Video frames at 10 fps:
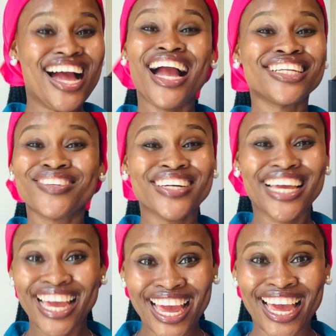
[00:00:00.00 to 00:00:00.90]
I don't
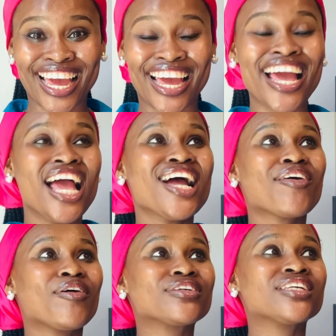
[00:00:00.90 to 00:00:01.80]
care.
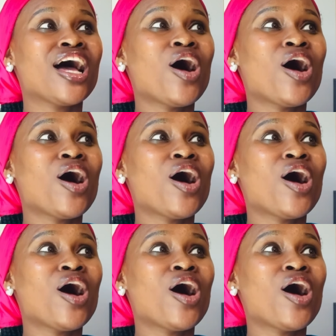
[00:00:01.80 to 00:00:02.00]
Because